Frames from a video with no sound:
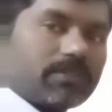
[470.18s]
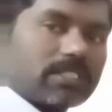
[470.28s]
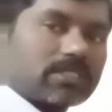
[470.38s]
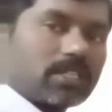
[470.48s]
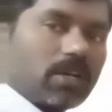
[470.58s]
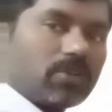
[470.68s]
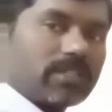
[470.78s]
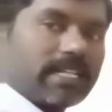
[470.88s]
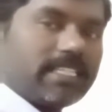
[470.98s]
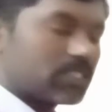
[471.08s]

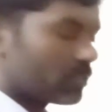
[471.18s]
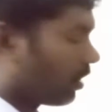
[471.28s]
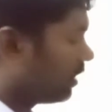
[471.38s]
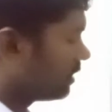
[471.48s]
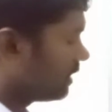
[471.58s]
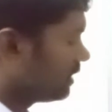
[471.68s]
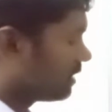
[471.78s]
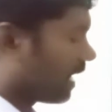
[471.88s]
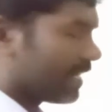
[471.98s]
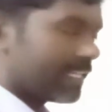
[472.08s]
sound in solids
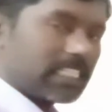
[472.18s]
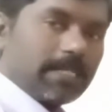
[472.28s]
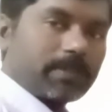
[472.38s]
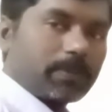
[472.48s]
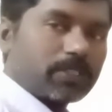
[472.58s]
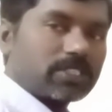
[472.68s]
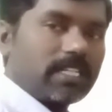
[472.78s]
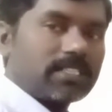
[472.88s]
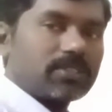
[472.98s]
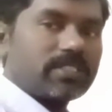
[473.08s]
is directly
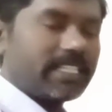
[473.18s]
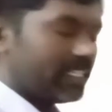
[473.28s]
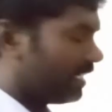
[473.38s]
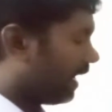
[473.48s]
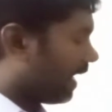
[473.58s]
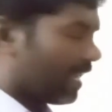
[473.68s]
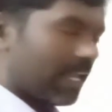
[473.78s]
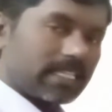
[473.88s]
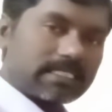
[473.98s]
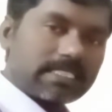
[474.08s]
proportional to the
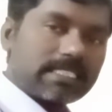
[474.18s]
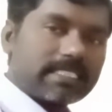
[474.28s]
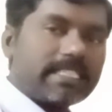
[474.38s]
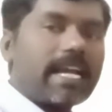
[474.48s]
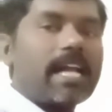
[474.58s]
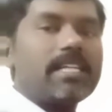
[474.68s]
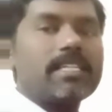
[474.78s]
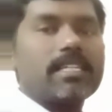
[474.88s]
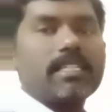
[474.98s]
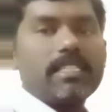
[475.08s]
elasticity and
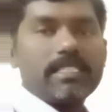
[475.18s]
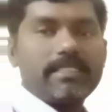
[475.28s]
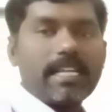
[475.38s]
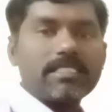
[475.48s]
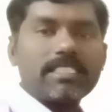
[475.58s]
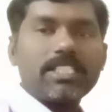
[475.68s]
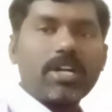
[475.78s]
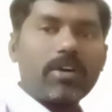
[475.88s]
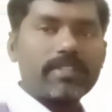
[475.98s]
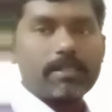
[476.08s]
density
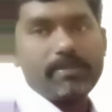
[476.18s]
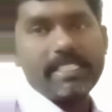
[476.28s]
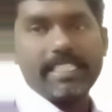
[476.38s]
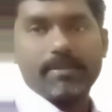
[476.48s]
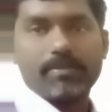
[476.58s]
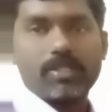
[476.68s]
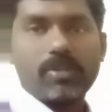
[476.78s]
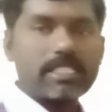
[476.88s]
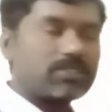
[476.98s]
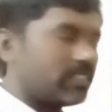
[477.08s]
of that medium.
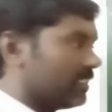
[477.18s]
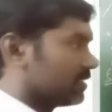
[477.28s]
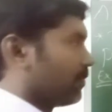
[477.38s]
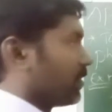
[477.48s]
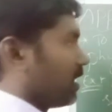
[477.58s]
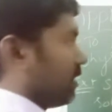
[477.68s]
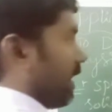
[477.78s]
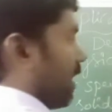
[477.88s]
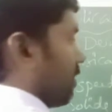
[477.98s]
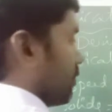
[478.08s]
Okay students,
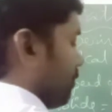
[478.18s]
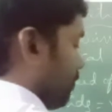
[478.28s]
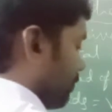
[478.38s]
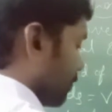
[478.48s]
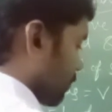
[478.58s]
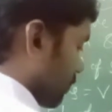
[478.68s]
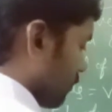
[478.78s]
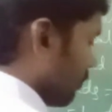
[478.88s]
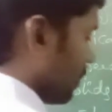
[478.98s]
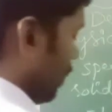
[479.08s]
then
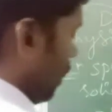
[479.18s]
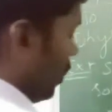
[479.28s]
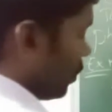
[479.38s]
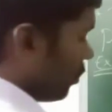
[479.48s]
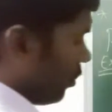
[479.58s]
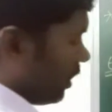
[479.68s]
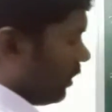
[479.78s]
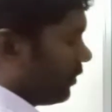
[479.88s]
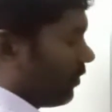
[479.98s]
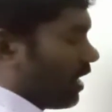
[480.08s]
so
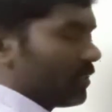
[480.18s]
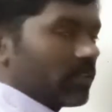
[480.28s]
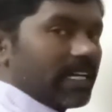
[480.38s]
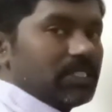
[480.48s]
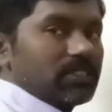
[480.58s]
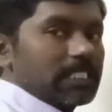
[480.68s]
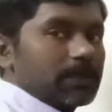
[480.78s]
if you want to reduce this